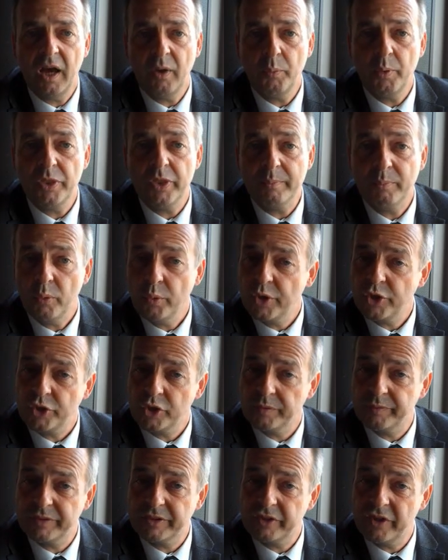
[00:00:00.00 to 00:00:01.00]
with the mortgage
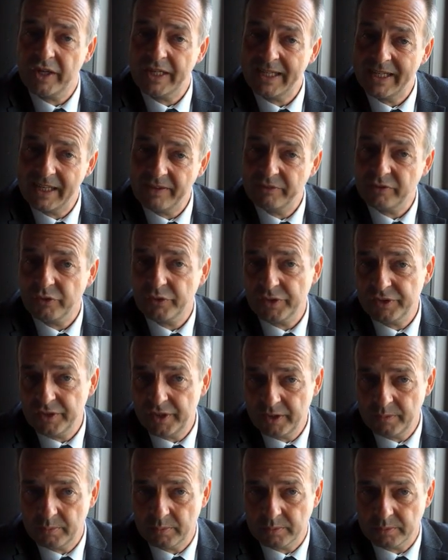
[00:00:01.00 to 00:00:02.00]
offers that I'd left on the
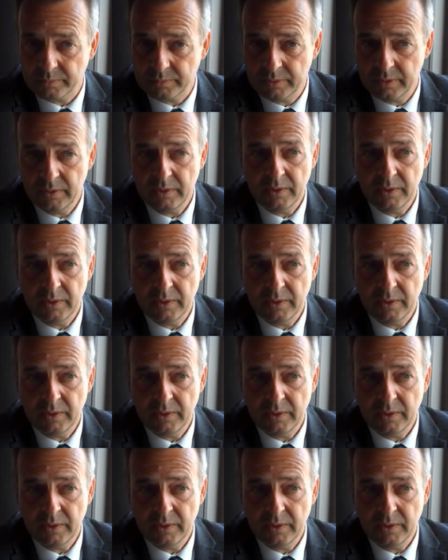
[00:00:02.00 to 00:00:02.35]
table.